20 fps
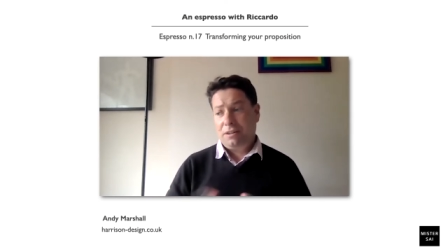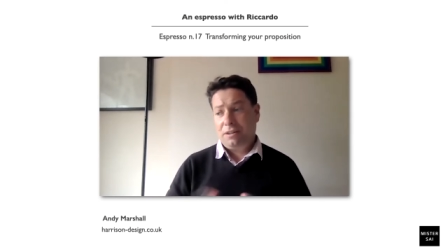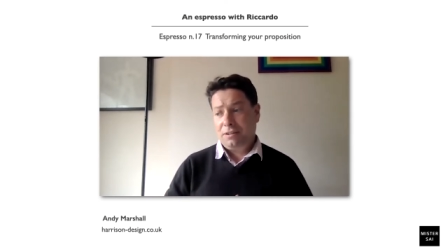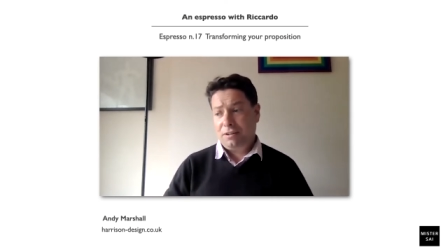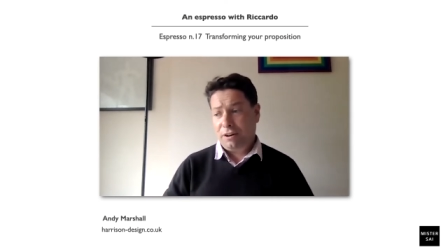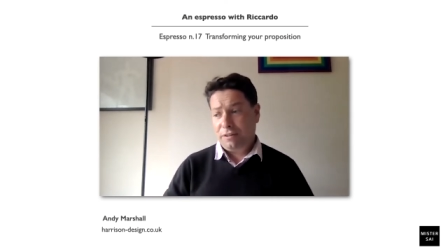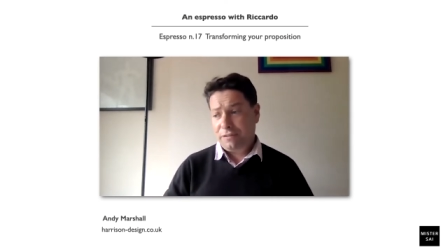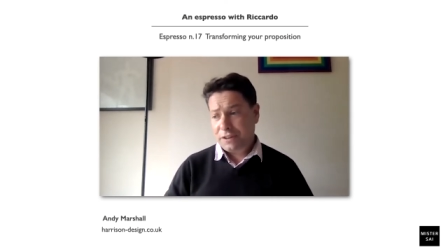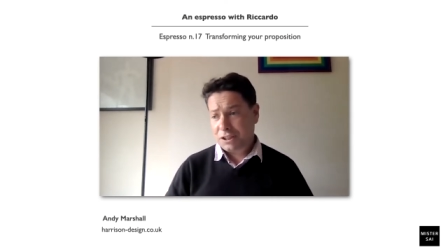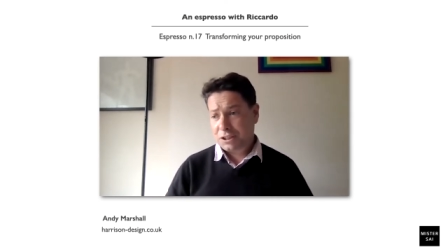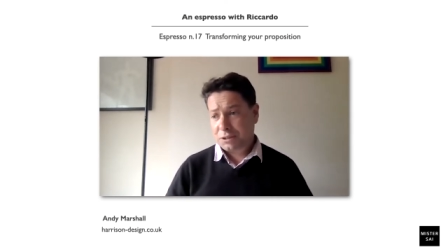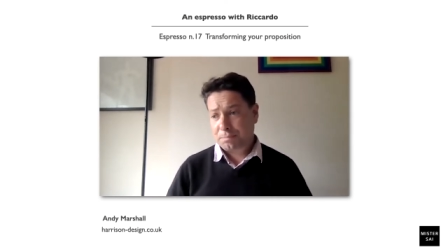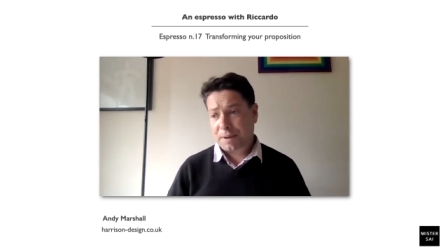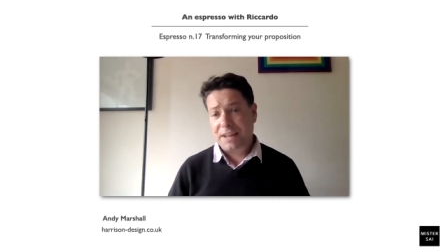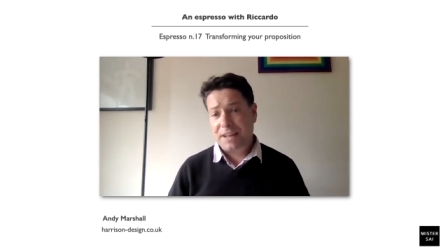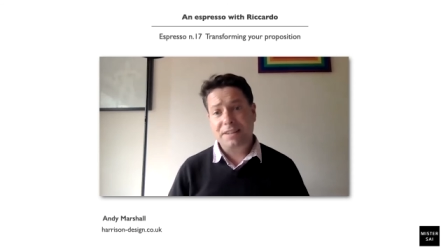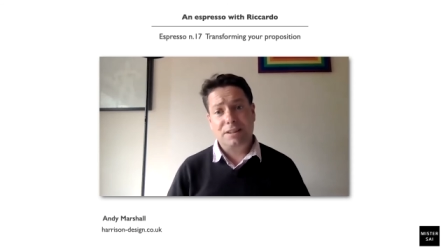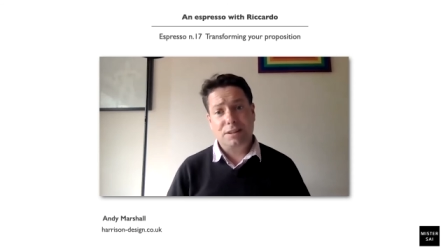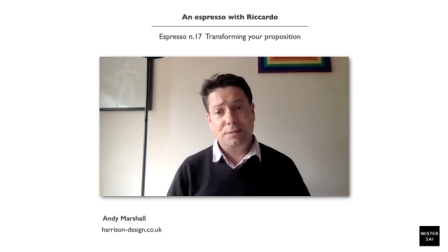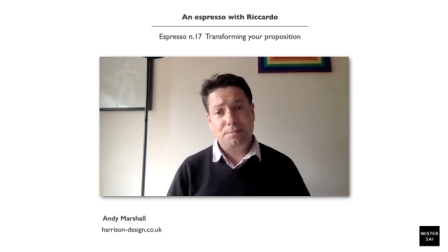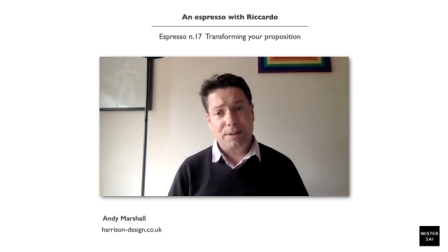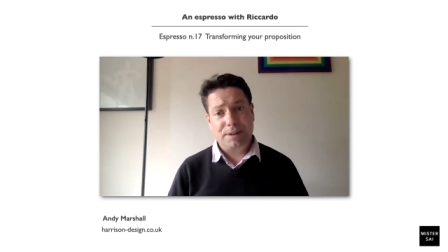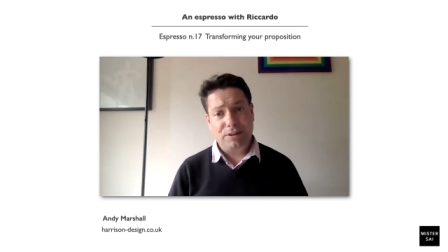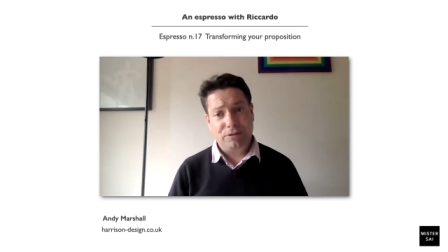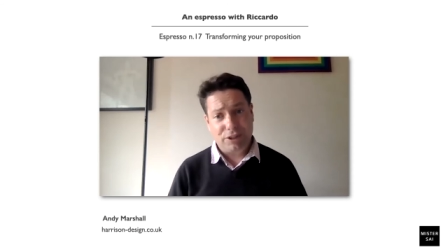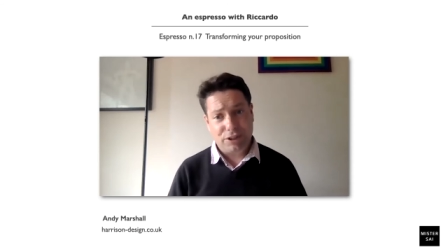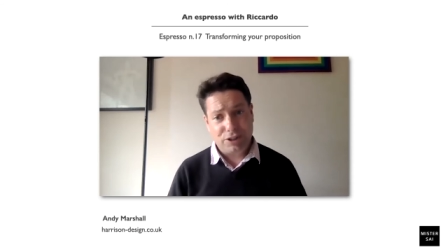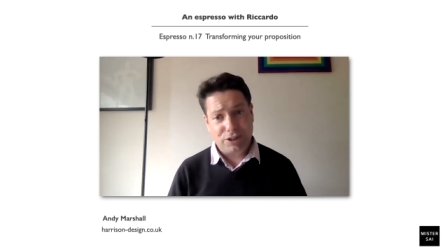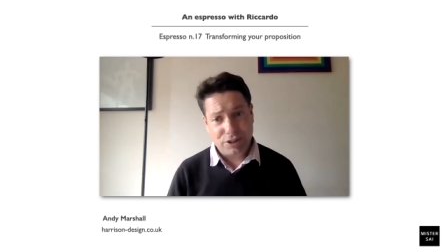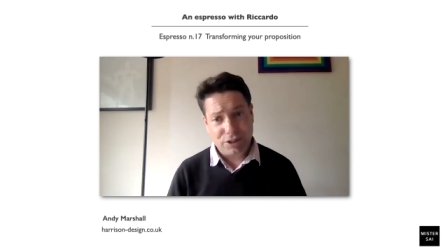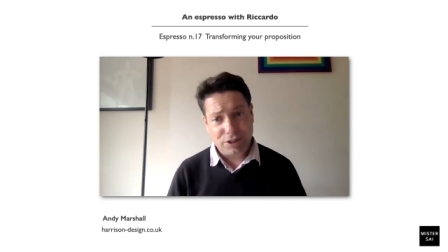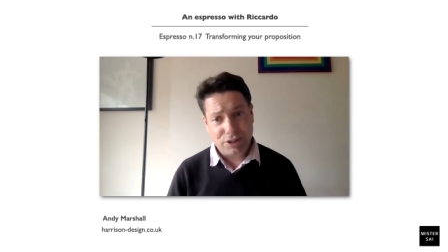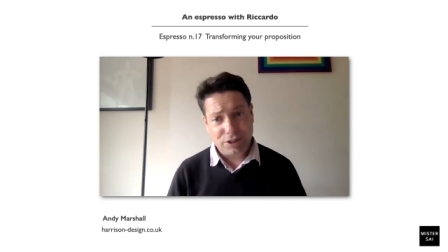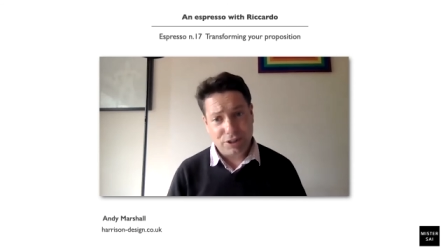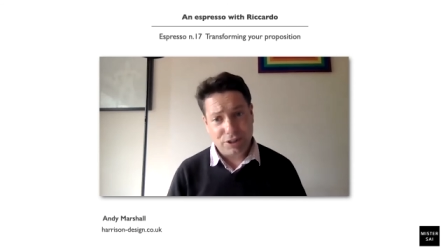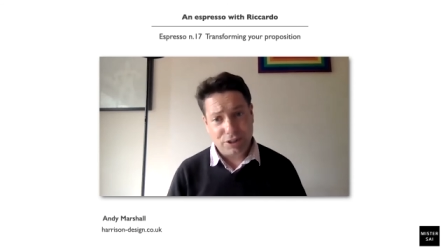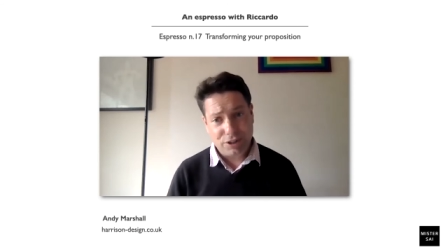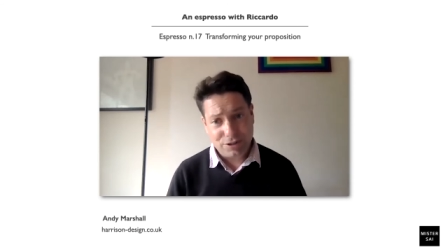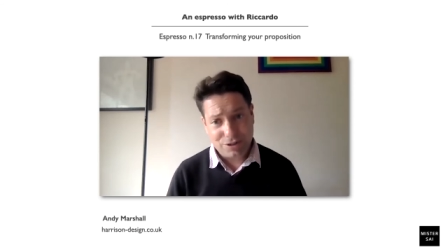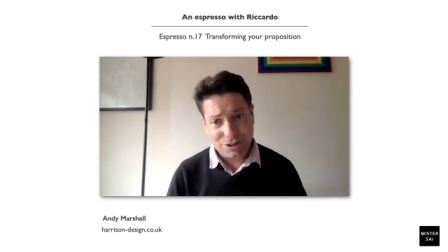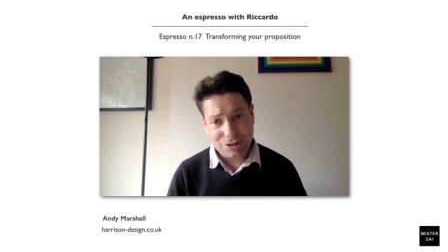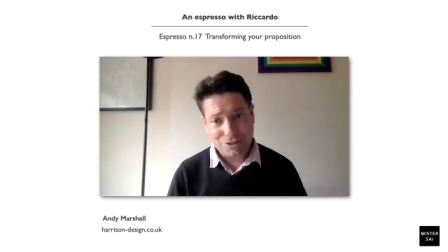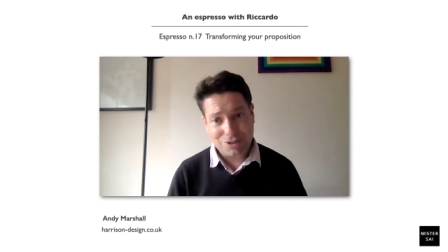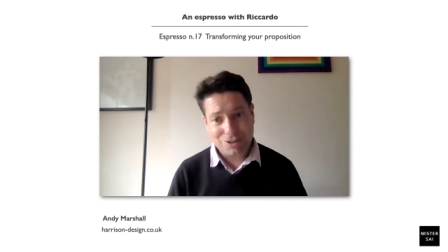office space has been reduced,